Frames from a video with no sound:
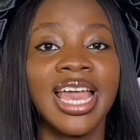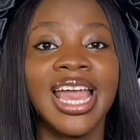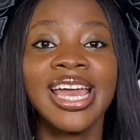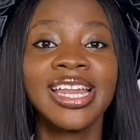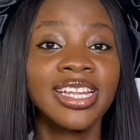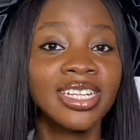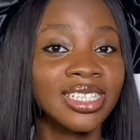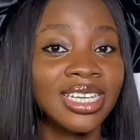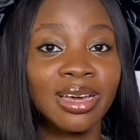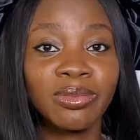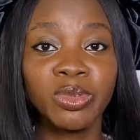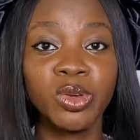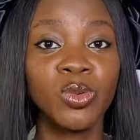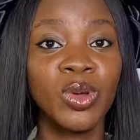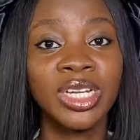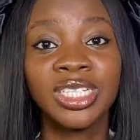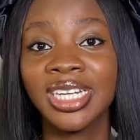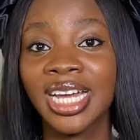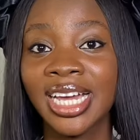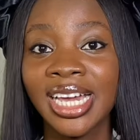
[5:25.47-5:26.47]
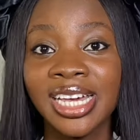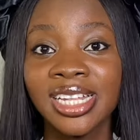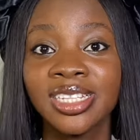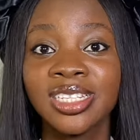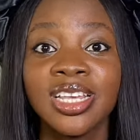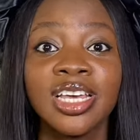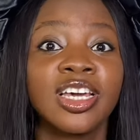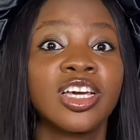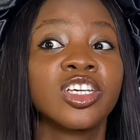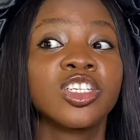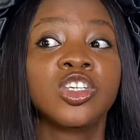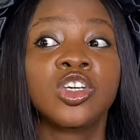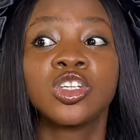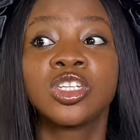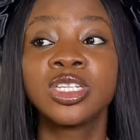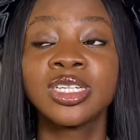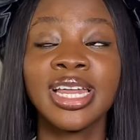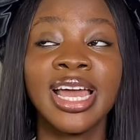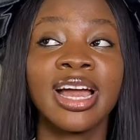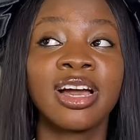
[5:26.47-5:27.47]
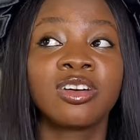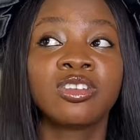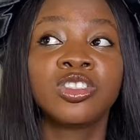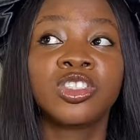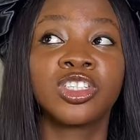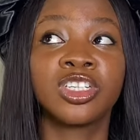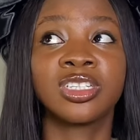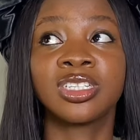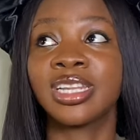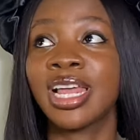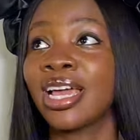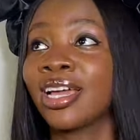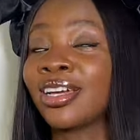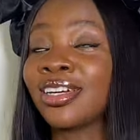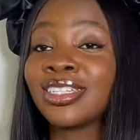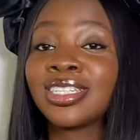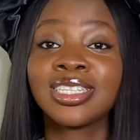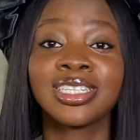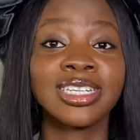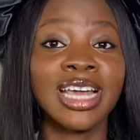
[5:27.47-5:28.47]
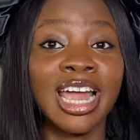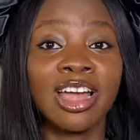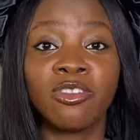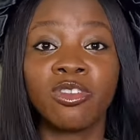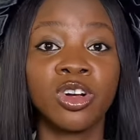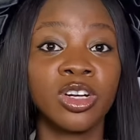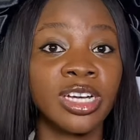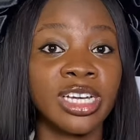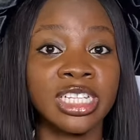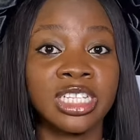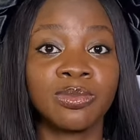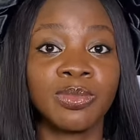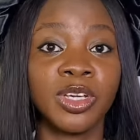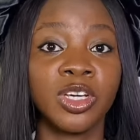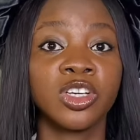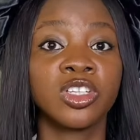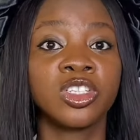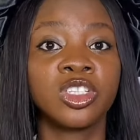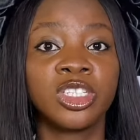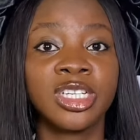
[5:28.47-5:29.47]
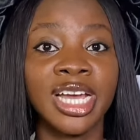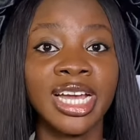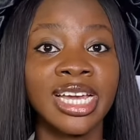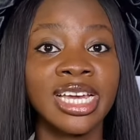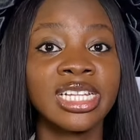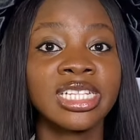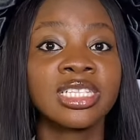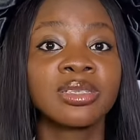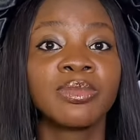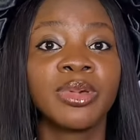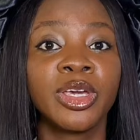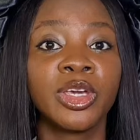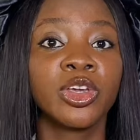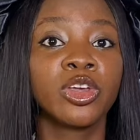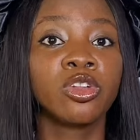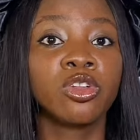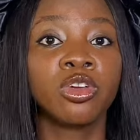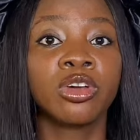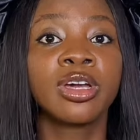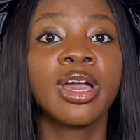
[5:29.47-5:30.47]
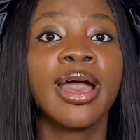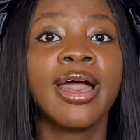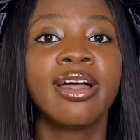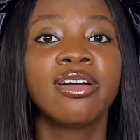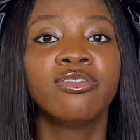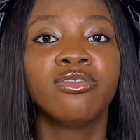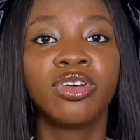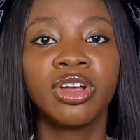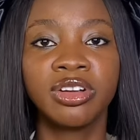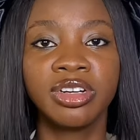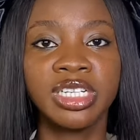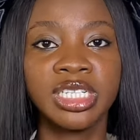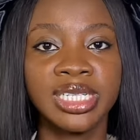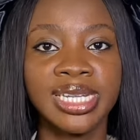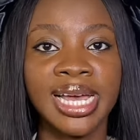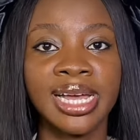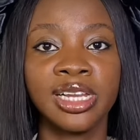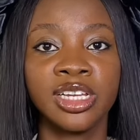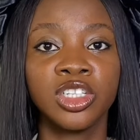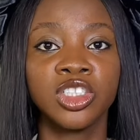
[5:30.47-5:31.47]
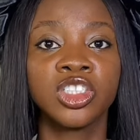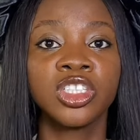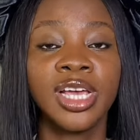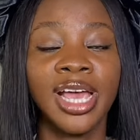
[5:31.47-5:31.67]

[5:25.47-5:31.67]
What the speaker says: Anytime you wear jackets, your style just like skyrockets because jackets make you look very stylish.